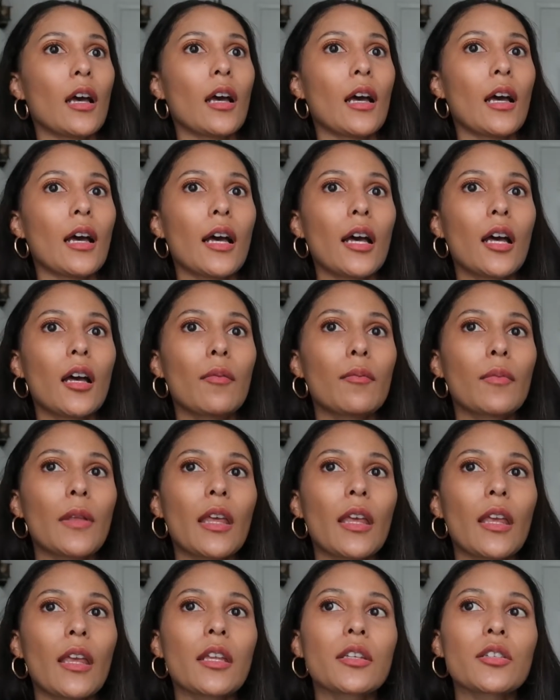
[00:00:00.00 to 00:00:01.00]
Um,
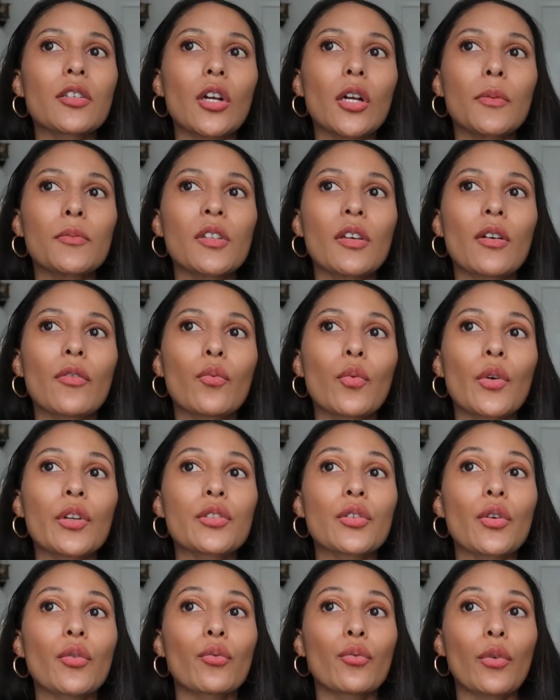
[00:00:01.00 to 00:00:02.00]
in terms of what
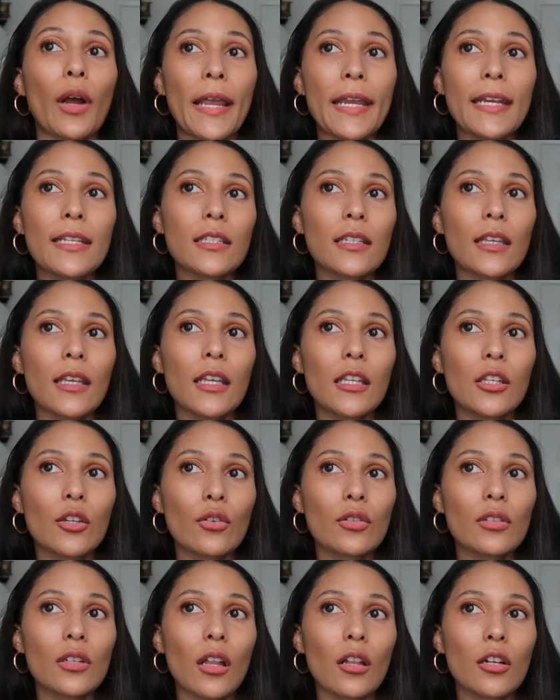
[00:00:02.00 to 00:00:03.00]
to write in
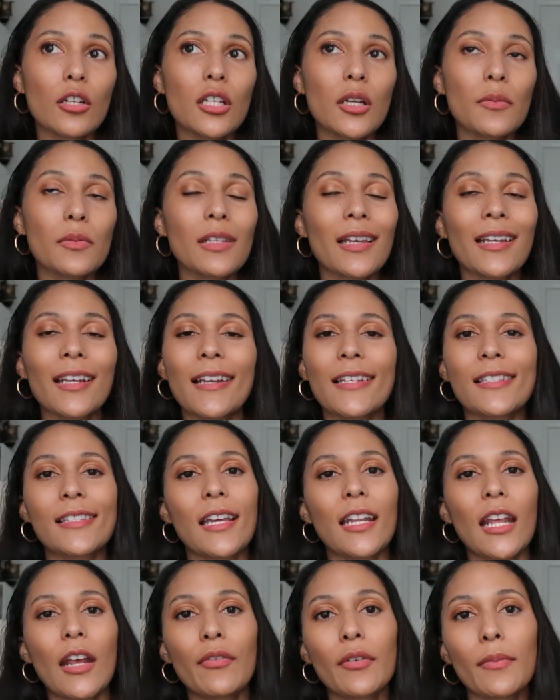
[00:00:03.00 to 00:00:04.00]
your scholarships, like I
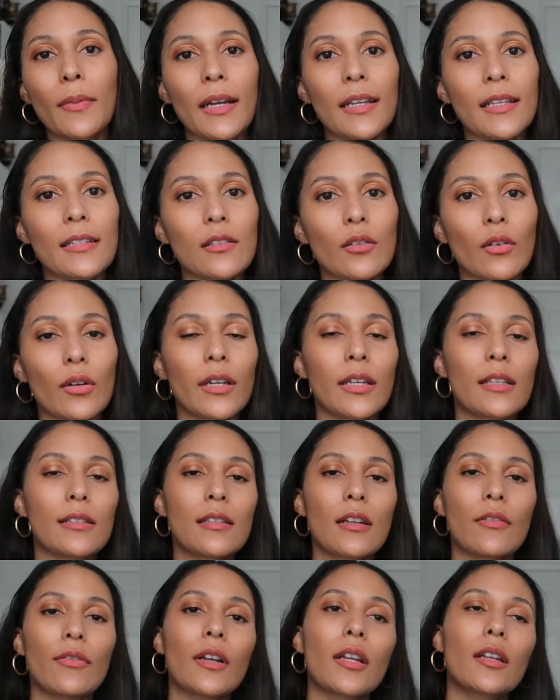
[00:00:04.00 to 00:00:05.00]
said, everybody's story is
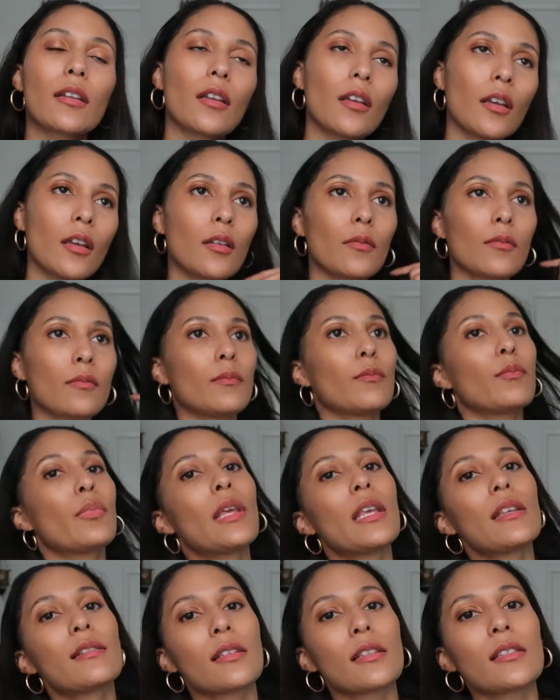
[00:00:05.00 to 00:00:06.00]
different.
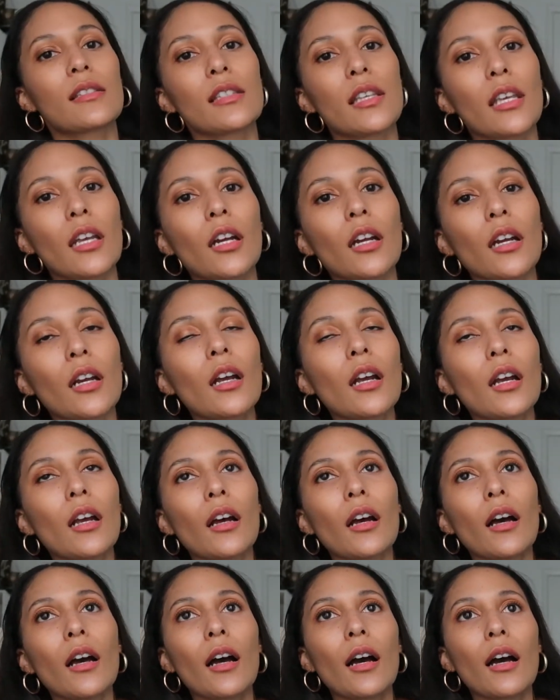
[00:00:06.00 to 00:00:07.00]
Be sincere.
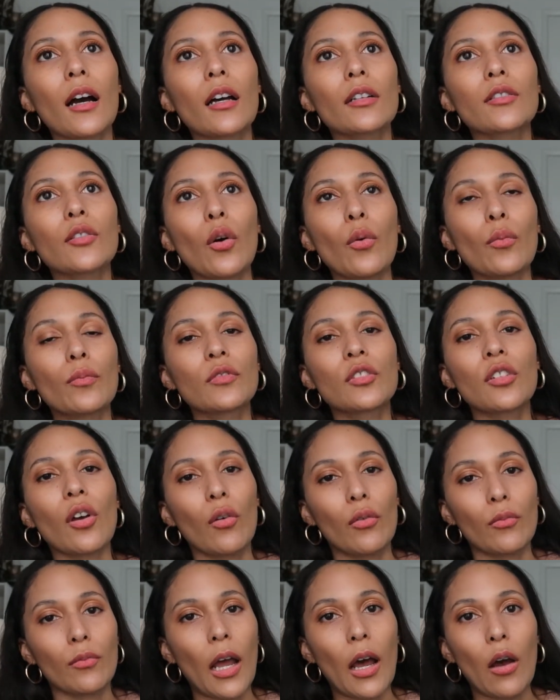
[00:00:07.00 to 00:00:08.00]
Uh, don't
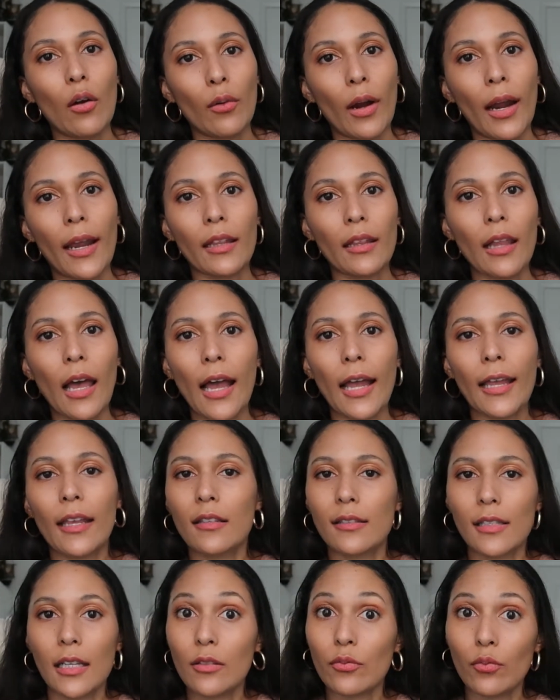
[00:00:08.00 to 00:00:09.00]
don't outright lie,
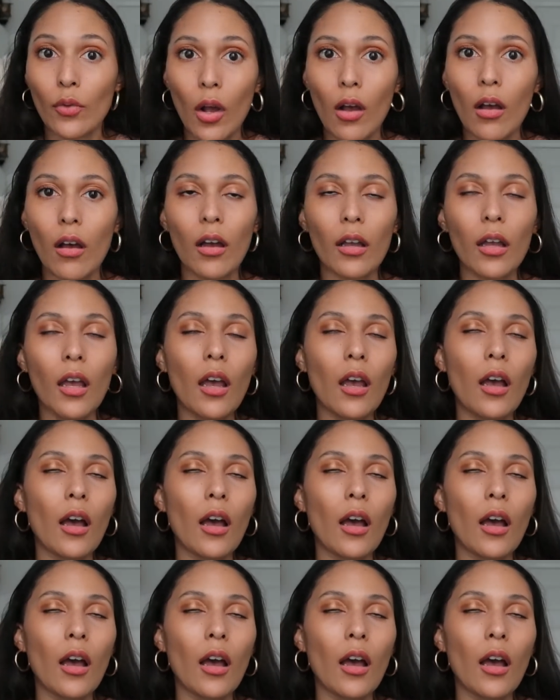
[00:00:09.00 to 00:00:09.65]
because that's wrong.